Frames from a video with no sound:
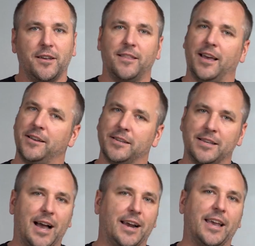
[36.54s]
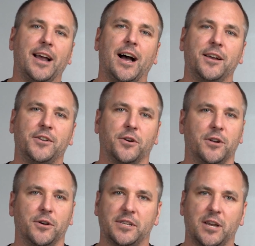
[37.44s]
that does not get hot during
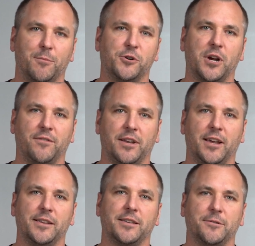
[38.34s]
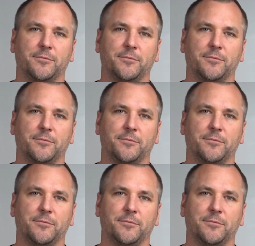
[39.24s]
those summer driving days.